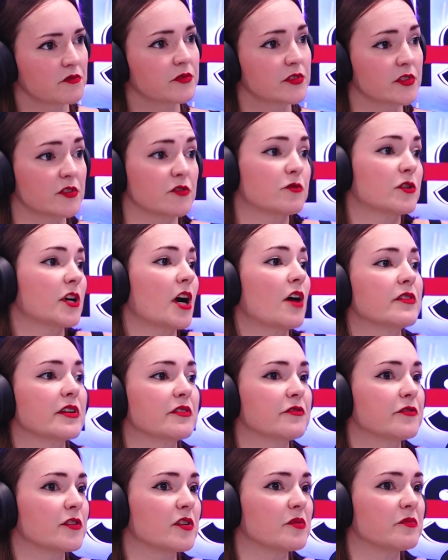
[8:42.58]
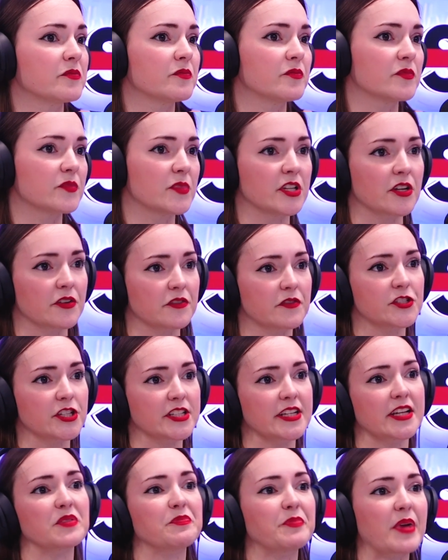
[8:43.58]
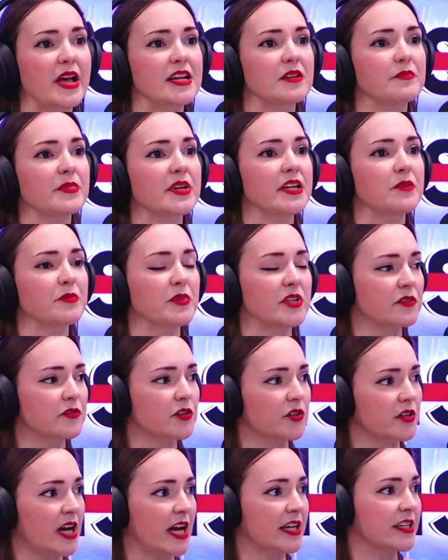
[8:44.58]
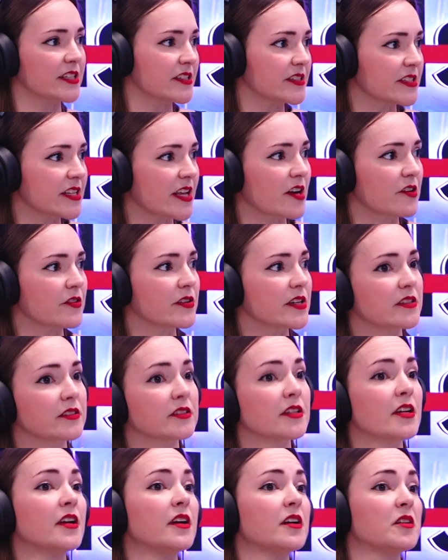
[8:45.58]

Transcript: You're recovering from, you've just had a baby, but you've had a cesarean.